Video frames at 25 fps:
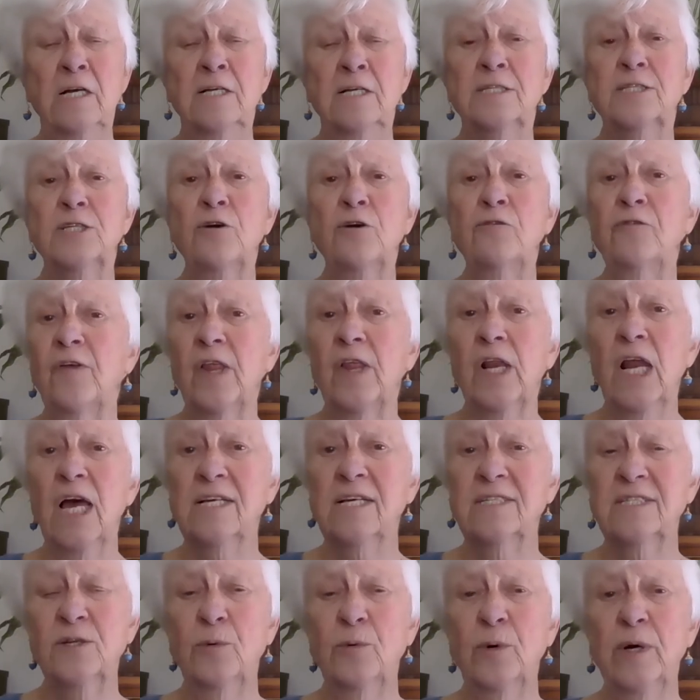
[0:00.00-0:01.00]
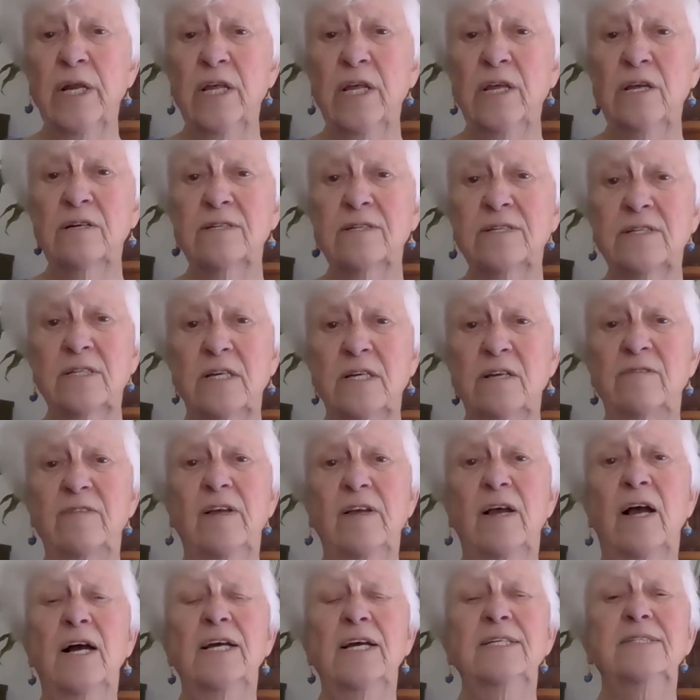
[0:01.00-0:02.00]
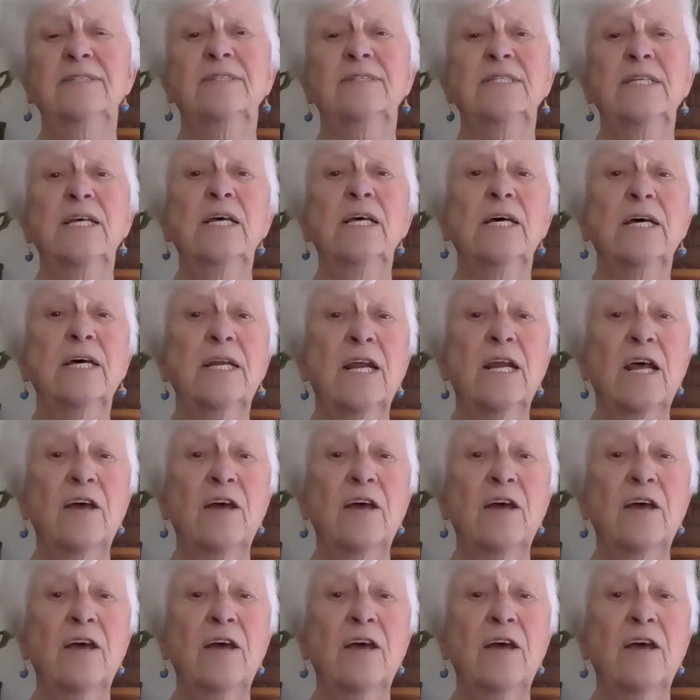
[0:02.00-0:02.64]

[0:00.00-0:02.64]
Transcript: So, for the last 20 years, as I said,